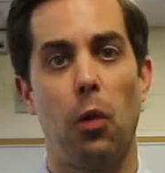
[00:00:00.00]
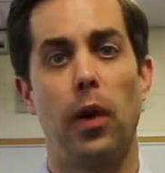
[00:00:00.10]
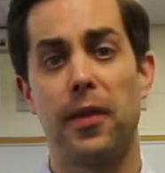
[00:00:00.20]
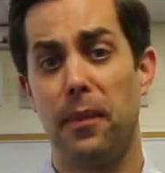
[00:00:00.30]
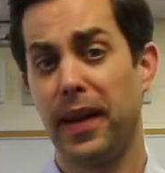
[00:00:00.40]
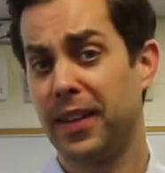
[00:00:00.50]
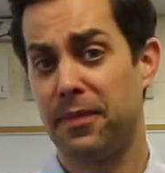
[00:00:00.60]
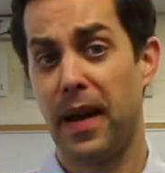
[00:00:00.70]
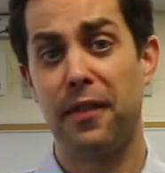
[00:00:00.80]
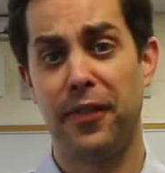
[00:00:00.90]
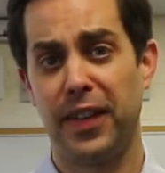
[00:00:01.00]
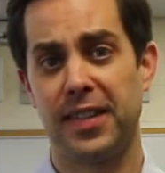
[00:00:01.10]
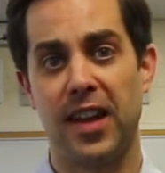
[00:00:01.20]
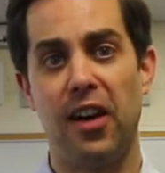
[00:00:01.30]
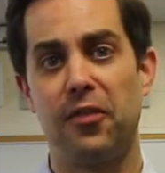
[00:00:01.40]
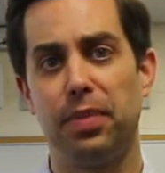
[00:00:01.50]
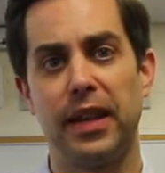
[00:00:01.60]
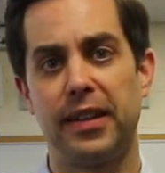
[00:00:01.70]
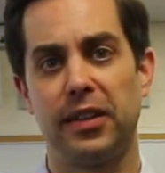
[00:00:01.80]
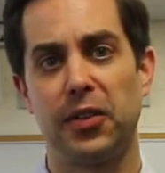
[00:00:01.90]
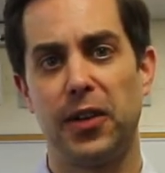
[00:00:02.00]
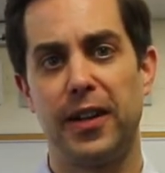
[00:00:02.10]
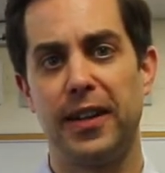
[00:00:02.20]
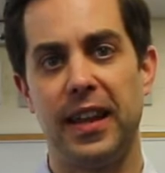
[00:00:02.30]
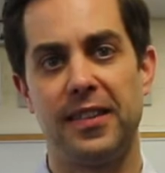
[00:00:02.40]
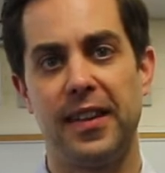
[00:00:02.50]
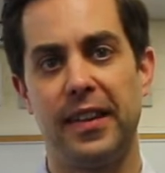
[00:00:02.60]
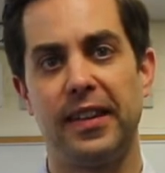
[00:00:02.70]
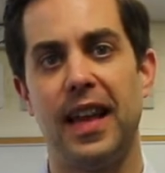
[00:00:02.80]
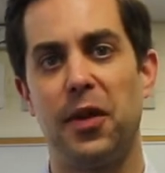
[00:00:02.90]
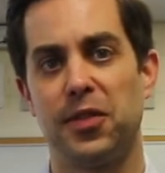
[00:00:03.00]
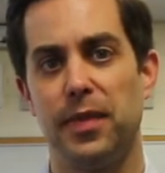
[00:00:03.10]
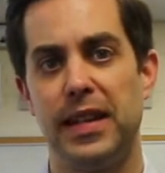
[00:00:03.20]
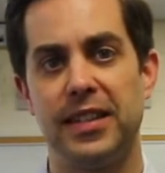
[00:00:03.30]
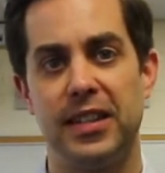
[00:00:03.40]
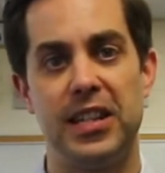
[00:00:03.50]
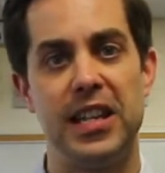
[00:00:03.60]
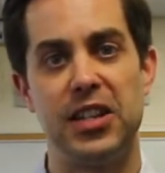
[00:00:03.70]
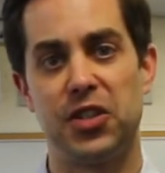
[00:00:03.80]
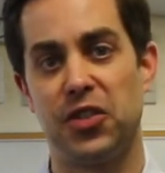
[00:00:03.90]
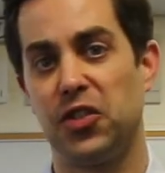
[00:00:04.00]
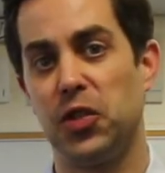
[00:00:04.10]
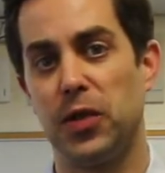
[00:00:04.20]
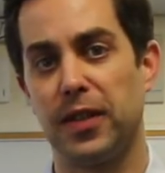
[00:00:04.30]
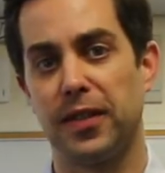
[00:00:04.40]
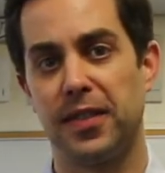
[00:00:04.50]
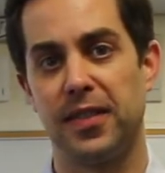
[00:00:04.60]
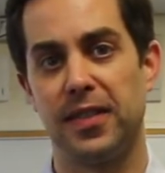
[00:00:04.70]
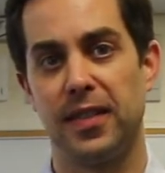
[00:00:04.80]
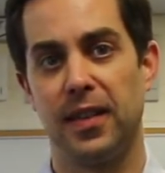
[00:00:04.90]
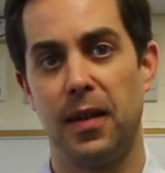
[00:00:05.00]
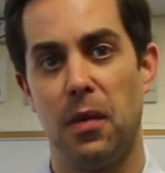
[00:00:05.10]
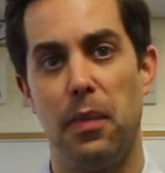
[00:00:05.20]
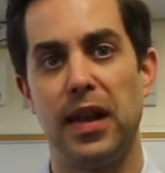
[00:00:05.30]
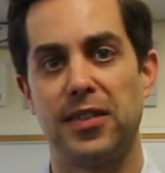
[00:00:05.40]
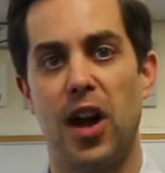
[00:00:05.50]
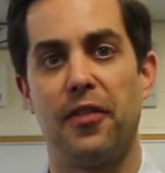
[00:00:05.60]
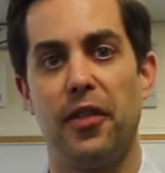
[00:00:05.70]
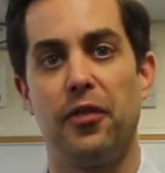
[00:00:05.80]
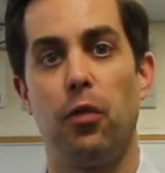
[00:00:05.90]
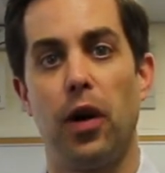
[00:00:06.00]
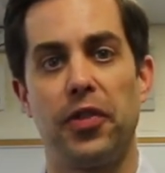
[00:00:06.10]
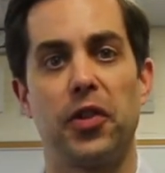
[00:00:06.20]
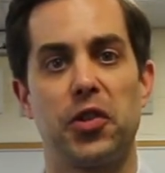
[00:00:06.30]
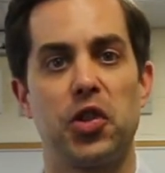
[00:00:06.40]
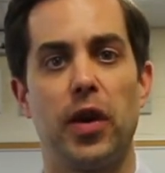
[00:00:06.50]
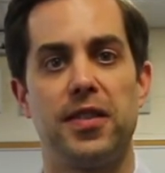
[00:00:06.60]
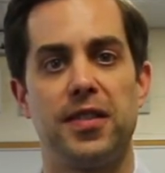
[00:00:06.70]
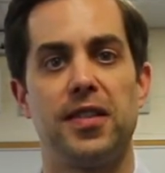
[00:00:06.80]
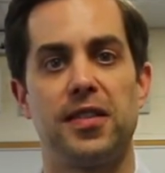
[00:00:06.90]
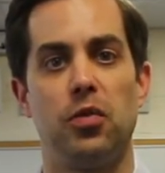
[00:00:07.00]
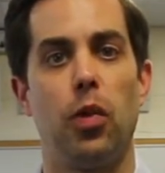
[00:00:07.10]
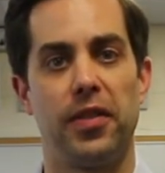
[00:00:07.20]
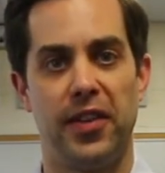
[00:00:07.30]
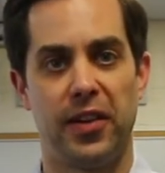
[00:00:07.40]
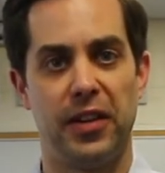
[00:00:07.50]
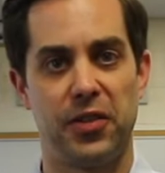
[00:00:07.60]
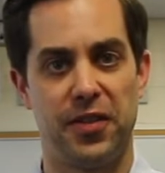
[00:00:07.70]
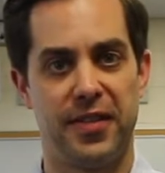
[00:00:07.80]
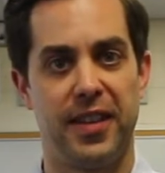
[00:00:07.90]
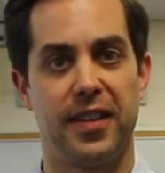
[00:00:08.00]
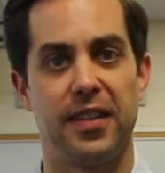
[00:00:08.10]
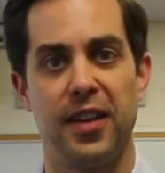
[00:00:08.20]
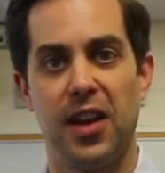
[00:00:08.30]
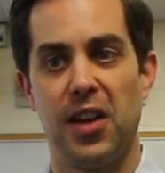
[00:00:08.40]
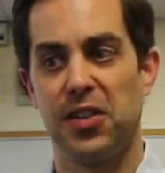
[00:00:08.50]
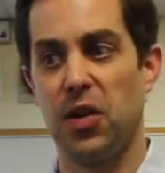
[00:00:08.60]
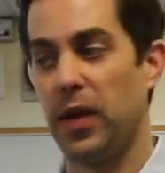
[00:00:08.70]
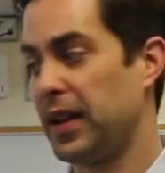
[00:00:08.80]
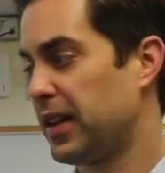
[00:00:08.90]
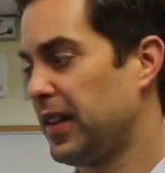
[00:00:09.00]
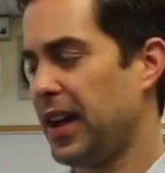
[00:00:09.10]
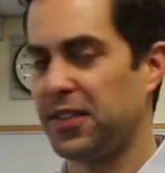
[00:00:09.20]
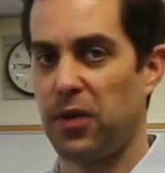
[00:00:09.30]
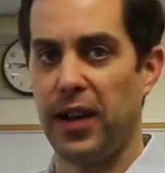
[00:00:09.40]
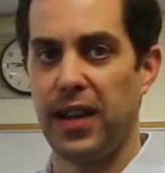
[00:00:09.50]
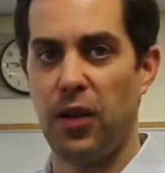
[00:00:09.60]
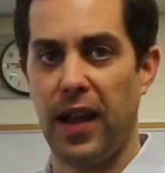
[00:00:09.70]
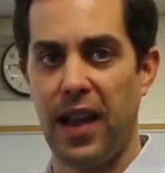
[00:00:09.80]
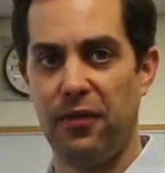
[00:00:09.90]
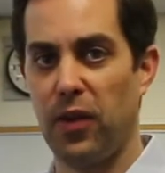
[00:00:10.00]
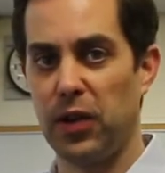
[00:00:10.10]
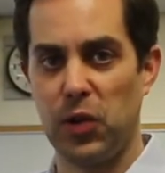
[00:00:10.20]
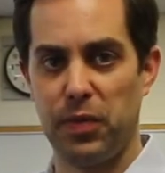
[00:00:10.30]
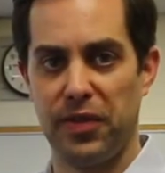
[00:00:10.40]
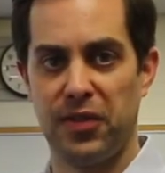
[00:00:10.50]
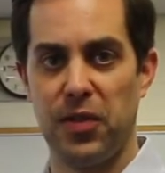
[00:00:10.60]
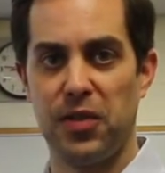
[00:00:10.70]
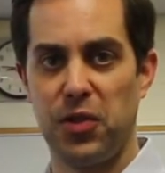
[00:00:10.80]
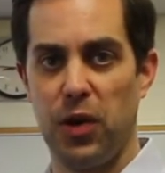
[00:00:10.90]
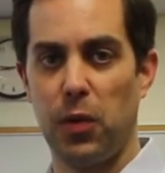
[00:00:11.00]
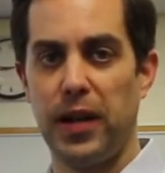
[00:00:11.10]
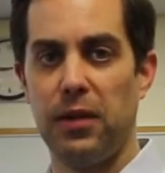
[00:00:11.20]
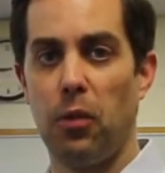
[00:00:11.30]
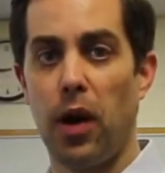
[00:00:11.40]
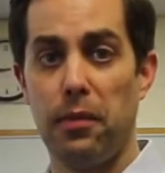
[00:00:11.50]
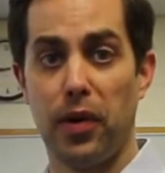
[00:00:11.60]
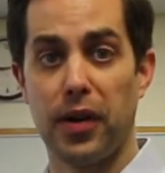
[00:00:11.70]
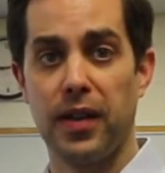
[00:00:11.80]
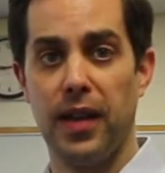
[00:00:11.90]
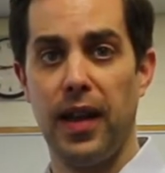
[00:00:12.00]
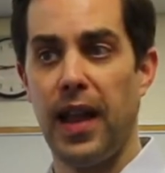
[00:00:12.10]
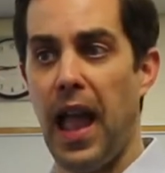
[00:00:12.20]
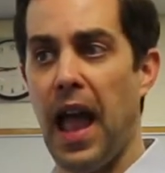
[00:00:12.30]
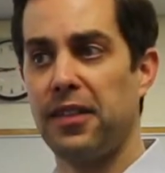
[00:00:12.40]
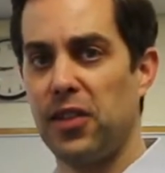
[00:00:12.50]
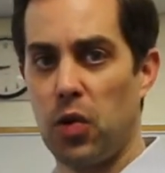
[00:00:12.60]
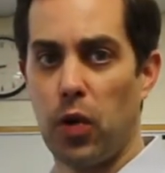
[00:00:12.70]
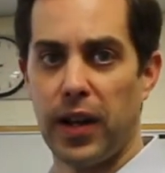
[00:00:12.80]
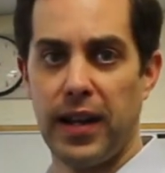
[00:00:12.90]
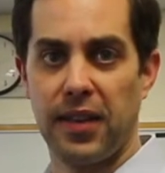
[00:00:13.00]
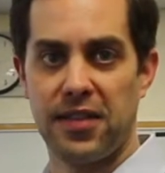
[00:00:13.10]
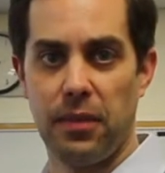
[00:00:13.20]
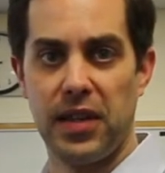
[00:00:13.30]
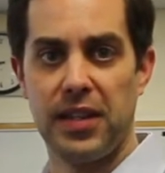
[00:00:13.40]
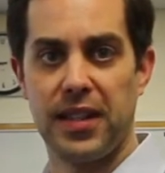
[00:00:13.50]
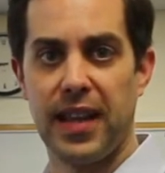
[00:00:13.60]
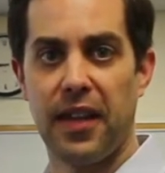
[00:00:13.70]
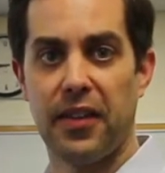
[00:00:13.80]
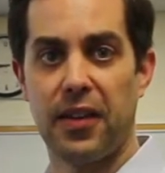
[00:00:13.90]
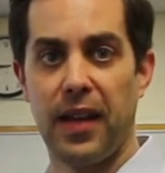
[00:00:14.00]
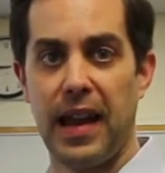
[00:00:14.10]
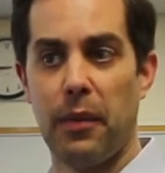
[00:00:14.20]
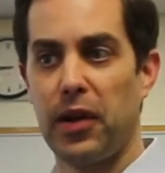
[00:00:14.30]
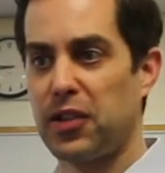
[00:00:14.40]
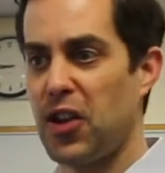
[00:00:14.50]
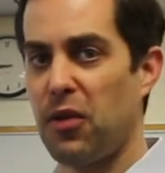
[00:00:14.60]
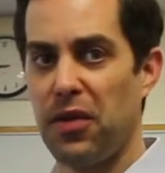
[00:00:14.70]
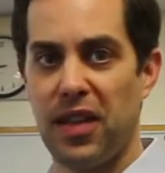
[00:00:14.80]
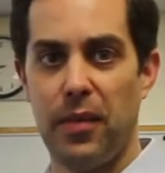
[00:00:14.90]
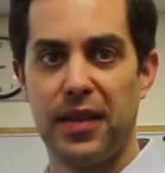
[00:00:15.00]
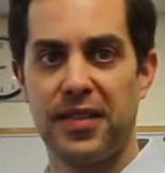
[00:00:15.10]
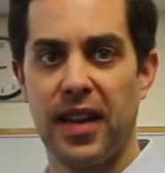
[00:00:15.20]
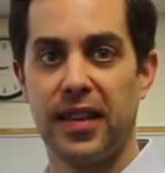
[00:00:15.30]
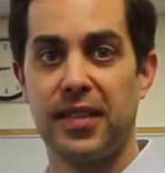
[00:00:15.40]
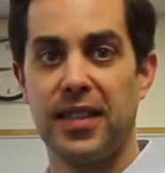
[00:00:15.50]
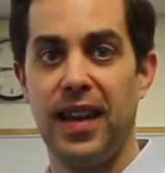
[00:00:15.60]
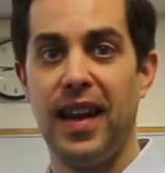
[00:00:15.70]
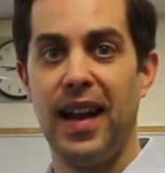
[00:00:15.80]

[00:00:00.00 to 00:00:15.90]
One of the biggest benefits of blended learning is that it allows me to teach students based off of what their choice is and what they're interested in. So in class right now I have one group of students who are reading one book as they're working on something together and I'm going to talk with them in a second.